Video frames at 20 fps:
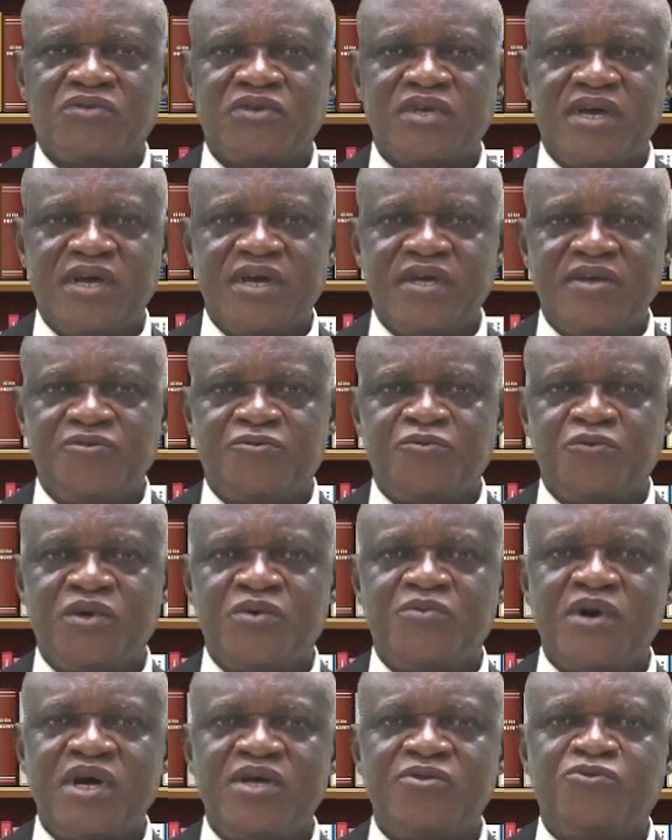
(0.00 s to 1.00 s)
here is we
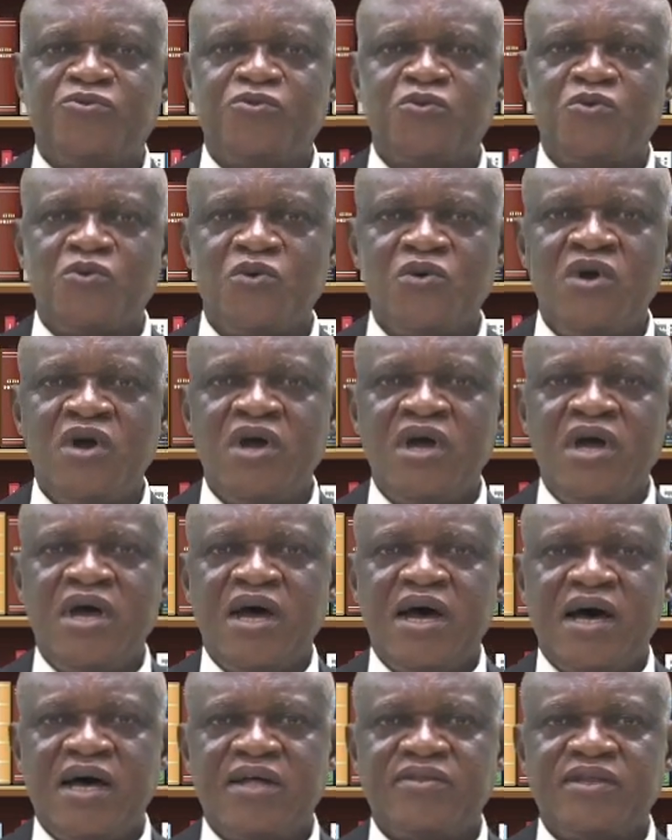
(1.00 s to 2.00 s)
went to,
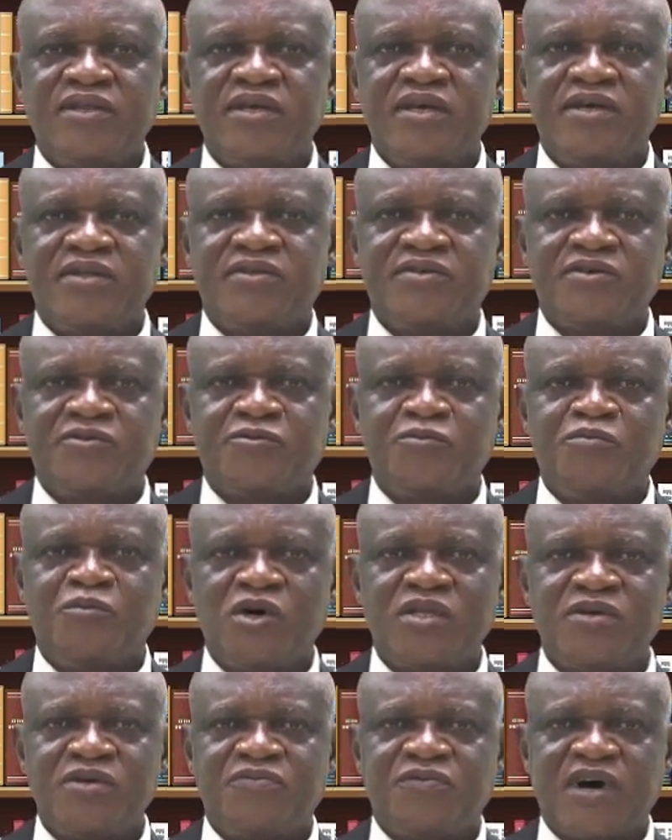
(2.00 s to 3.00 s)
and it is
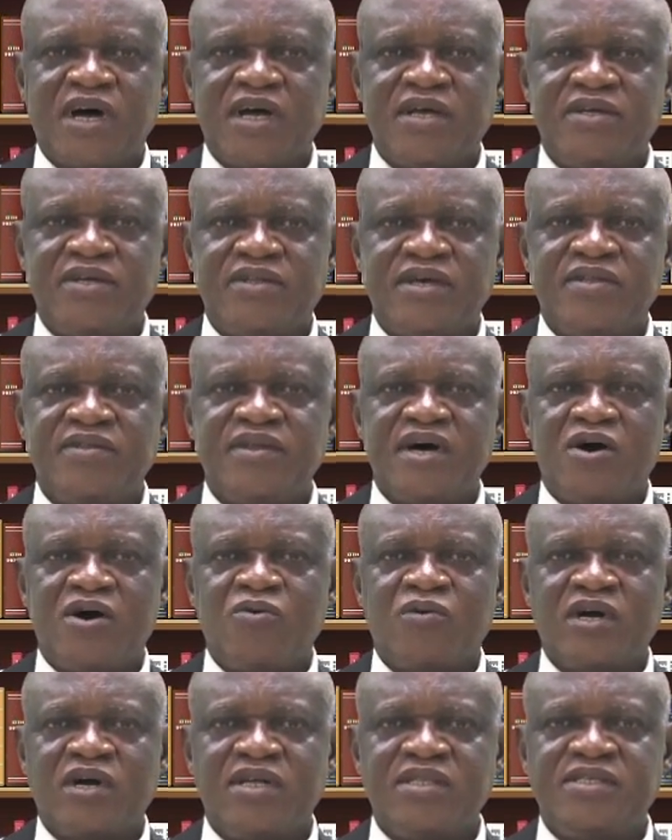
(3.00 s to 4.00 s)
modifying the noun
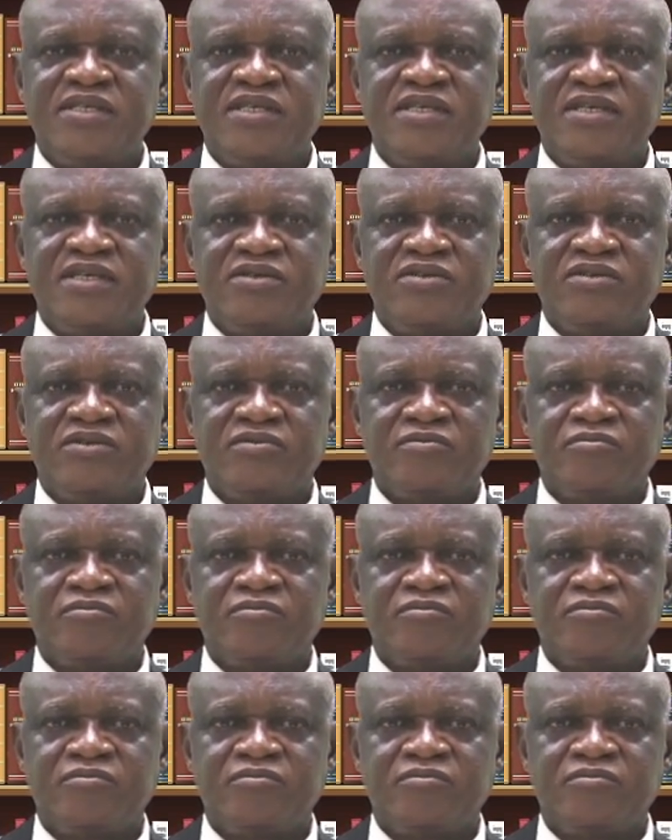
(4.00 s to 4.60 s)
canteen.